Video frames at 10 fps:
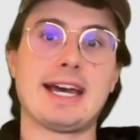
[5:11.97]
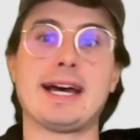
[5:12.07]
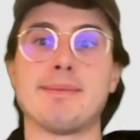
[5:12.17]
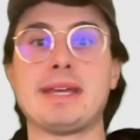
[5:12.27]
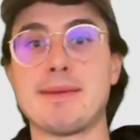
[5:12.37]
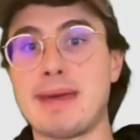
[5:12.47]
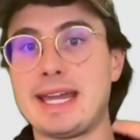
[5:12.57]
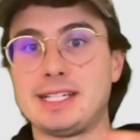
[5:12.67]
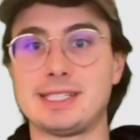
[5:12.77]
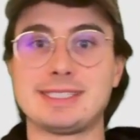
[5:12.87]
Um, it
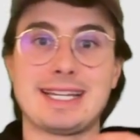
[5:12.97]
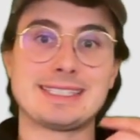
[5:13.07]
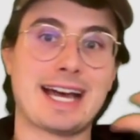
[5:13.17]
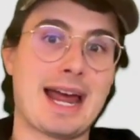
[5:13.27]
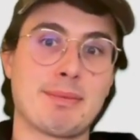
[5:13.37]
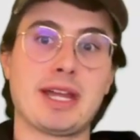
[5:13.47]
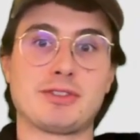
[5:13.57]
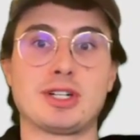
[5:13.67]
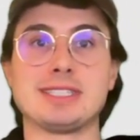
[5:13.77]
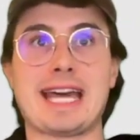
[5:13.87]
manages a timeline
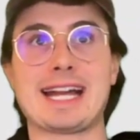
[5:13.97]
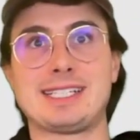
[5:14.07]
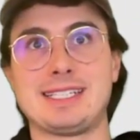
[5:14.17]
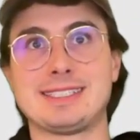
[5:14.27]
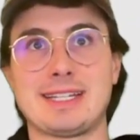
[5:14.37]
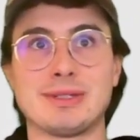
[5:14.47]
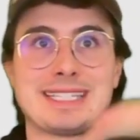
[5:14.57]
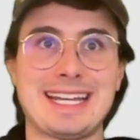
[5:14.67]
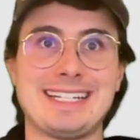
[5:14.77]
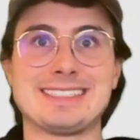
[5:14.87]
of transactions and
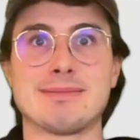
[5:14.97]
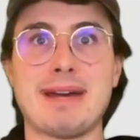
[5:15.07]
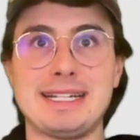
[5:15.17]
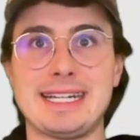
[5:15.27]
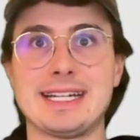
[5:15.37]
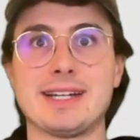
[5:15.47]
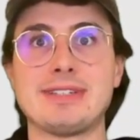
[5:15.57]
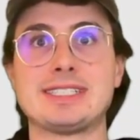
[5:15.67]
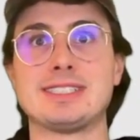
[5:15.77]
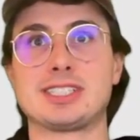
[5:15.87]
retains the metadata
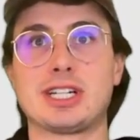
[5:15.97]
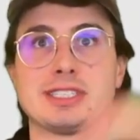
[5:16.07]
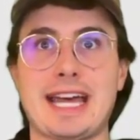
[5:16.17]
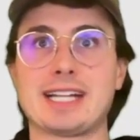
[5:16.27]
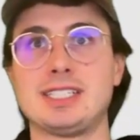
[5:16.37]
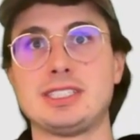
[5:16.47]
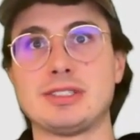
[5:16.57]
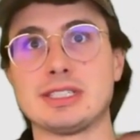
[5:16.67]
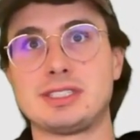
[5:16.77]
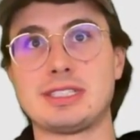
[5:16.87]
of each of these transactions.
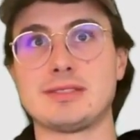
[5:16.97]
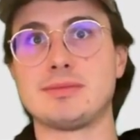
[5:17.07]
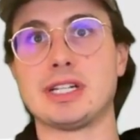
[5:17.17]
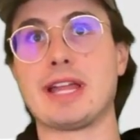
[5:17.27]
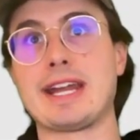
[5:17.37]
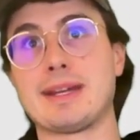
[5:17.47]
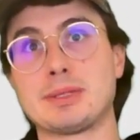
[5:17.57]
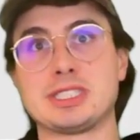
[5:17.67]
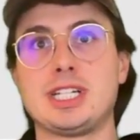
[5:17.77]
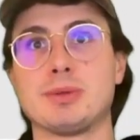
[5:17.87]
You can see, you know, that
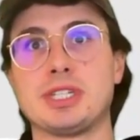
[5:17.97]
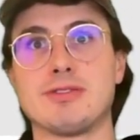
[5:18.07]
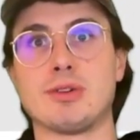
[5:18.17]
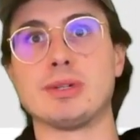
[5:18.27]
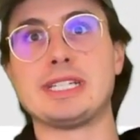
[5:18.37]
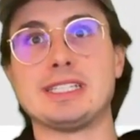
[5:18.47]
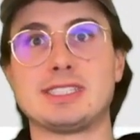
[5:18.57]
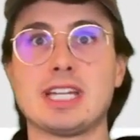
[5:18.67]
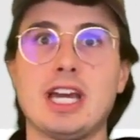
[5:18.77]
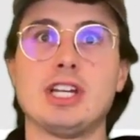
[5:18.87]
happens here with the different
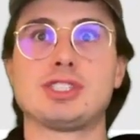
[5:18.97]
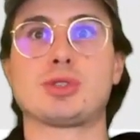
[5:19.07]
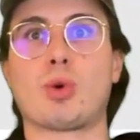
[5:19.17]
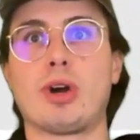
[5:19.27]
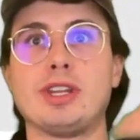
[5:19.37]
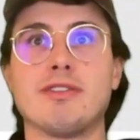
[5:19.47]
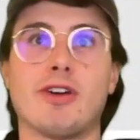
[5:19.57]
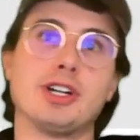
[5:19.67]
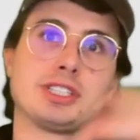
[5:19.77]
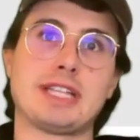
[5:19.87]
reads stored, the
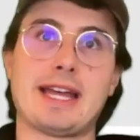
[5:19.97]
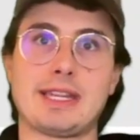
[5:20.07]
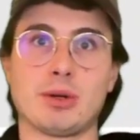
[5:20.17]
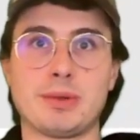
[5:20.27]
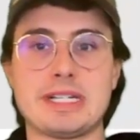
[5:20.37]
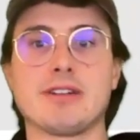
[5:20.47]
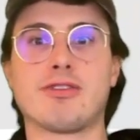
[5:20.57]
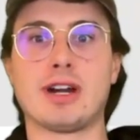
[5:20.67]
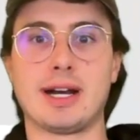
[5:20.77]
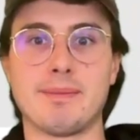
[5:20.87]
version that they were reading
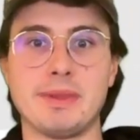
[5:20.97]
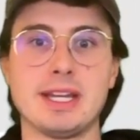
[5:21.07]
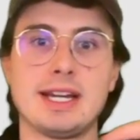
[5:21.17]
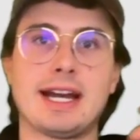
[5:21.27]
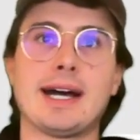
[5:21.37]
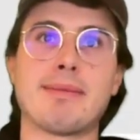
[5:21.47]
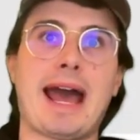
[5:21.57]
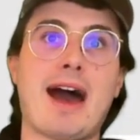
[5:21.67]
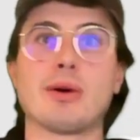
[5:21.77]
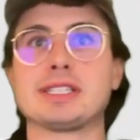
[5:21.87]
from, um,
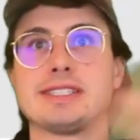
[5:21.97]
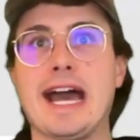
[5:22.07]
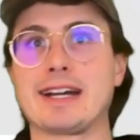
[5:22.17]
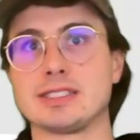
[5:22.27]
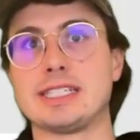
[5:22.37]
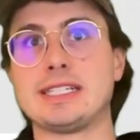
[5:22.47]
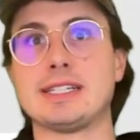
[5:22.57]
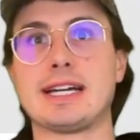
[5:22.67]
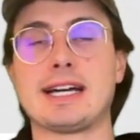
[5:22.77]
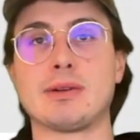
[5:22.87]
how
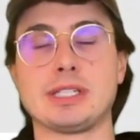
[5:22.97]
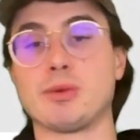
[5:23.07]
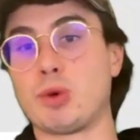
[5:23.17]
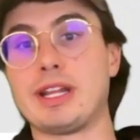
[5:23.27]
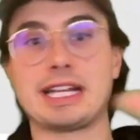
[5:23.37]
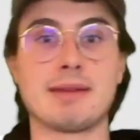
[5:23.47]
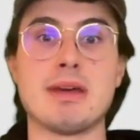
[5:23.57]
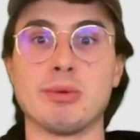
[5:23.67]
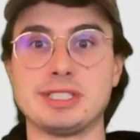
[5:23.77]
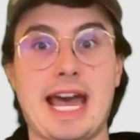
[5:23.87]
exactly, uh, you know, when the
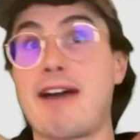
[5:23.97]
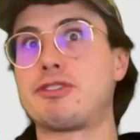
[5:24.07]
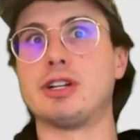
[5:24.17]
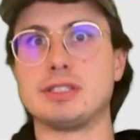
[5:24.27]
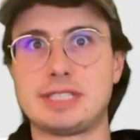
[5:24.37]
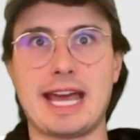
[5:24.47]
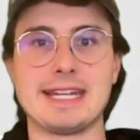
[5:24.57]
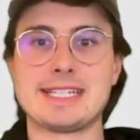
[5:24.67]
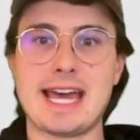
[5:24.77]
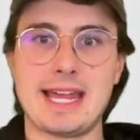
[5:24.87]
commit was after
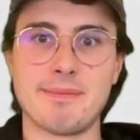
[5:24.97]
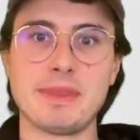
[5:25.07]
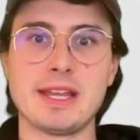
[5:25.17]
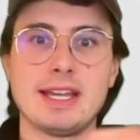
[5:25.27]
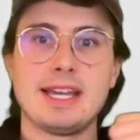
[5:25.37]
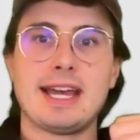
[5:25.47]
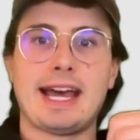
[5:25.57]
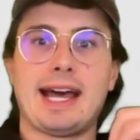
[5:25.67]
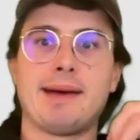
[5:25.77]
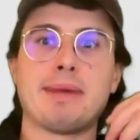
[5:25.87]
1010,
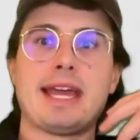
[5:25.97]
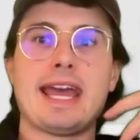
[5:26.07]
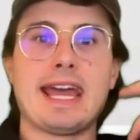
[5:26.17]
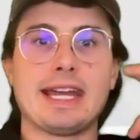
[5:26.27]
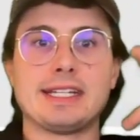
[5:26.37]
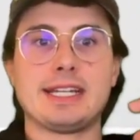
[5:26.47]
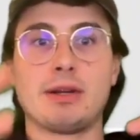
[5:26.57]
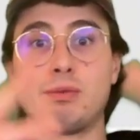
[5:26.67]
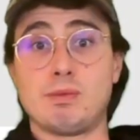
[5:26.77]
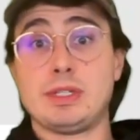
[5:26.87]
um, and it